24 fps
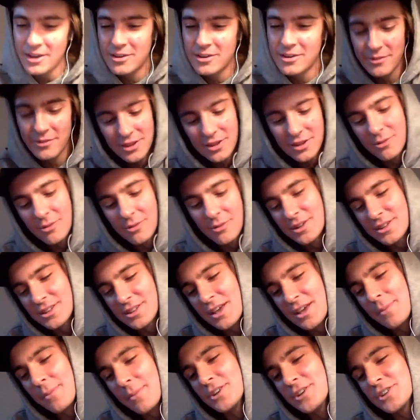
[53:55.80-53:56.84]
You have anything you want to
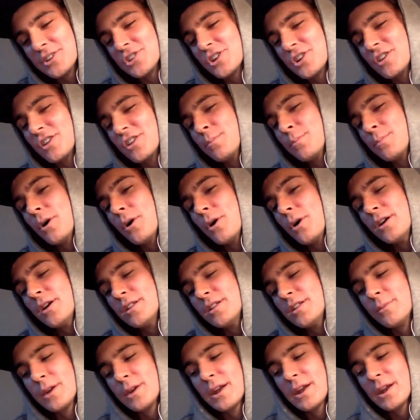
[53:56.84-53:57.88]
say about Dashawn's part, and
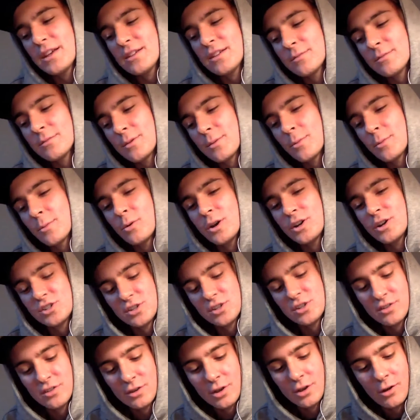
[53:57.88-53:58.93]
then we can ask him some
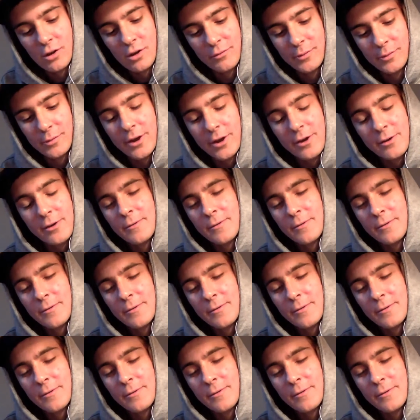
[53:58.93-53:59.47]
questions and go from there.